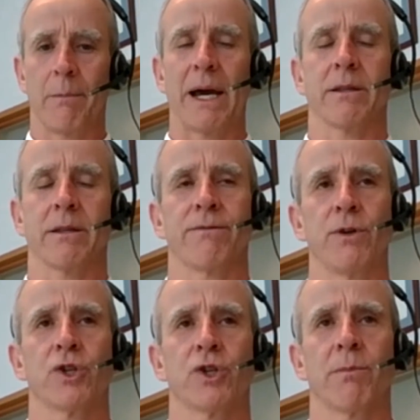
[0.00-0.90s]
bad in the
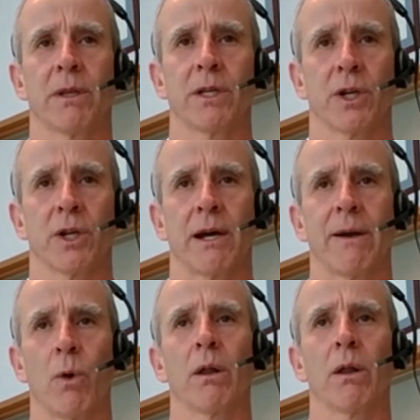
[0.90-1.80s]
future, but things are
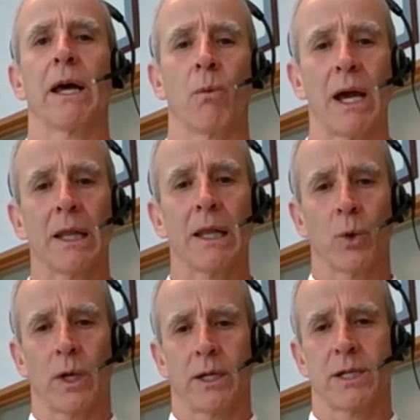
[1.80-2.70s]
going well, and we are
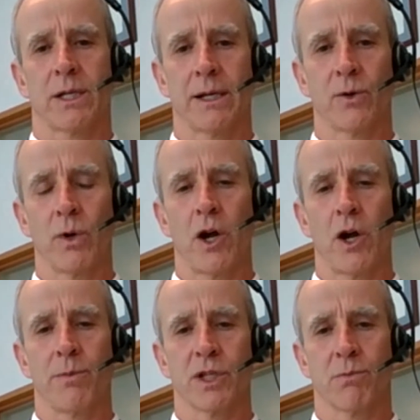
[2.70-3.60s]
looking at starting to
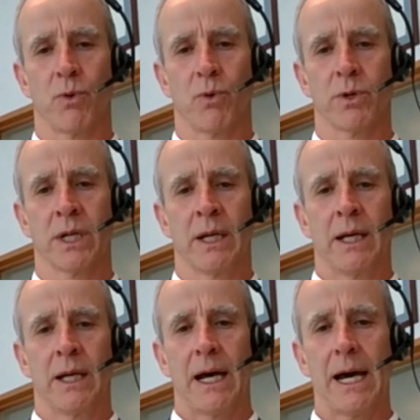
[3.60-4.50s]
reopen sport.
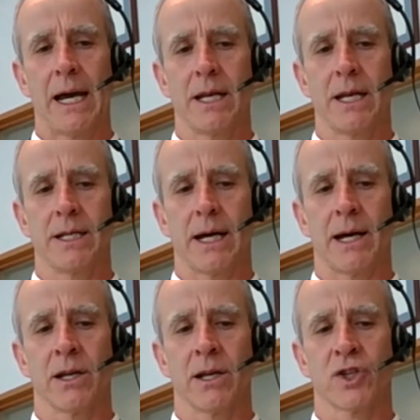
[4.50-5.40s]
And
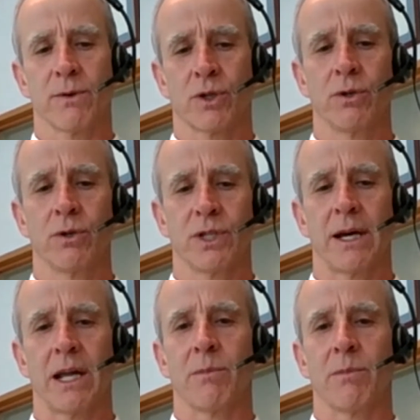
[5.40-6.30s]
so as soon as
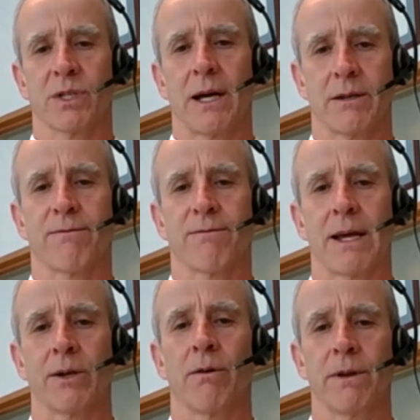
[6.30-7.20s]
our numbers started to
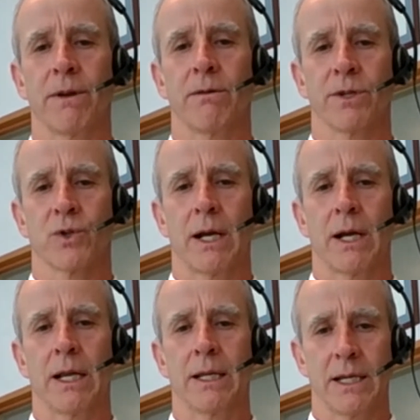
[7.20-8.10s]
flatten off here in
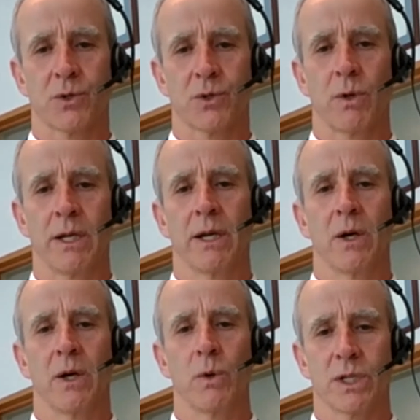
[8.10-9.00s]
Australia, yes, we
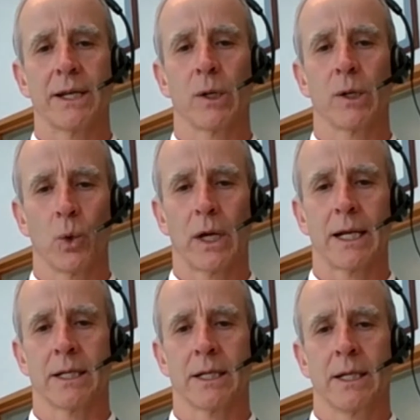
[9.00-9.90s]
started to look
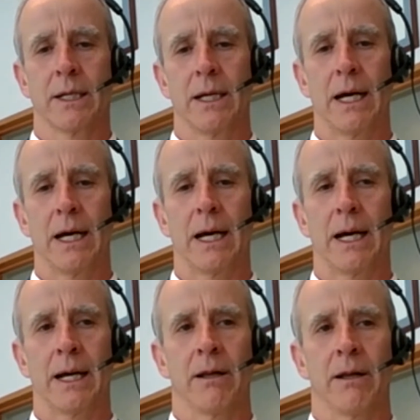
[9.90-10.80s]
at
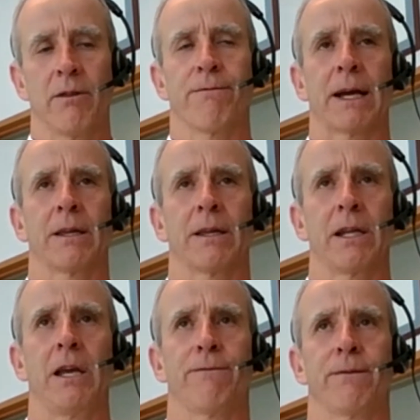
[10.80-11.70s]
the fact
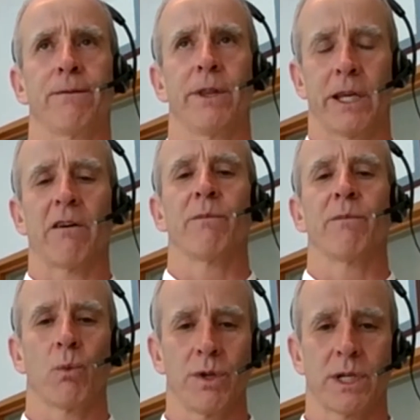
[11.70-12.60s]
that if the
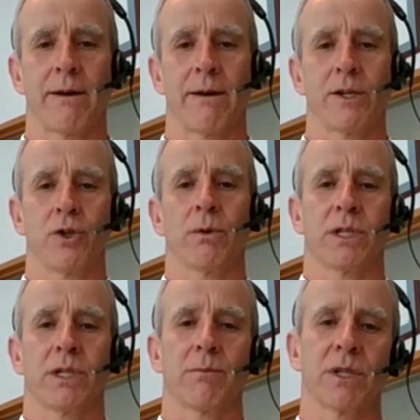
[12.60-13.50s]
government was going to,
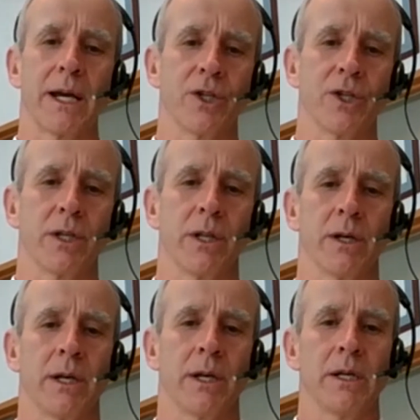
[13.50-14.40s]
at some stage in
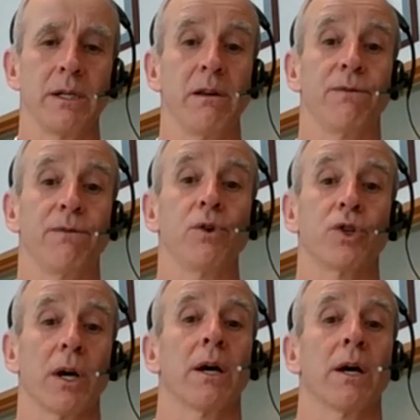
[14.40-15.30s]
the near
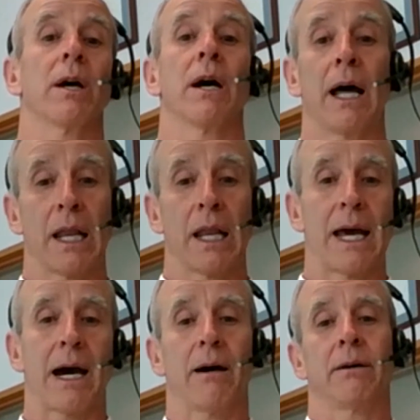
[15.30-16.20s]
future,
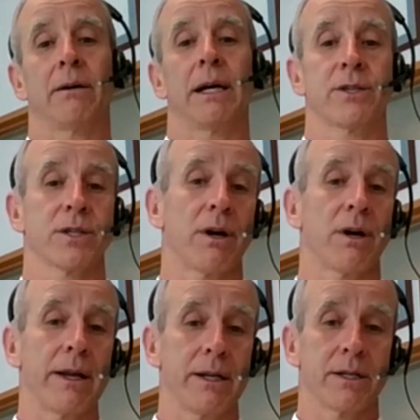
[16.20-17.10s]
allow
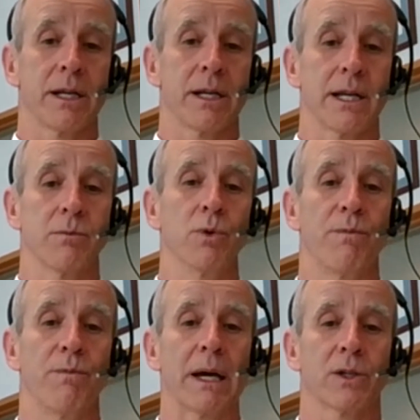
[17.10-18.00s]
society to start to
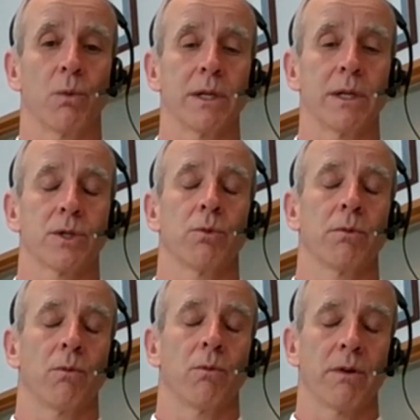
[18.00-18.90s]
move back to
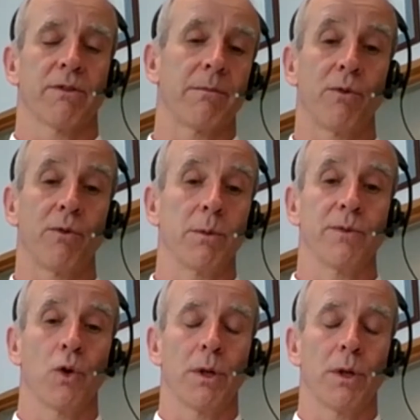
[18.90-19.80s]
some form
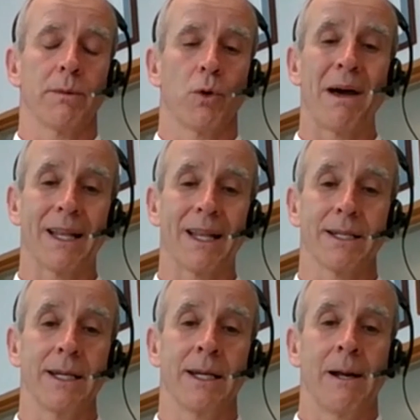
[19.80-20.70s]
of
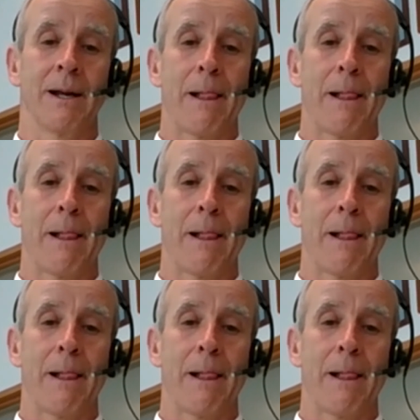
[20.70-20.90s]
normality,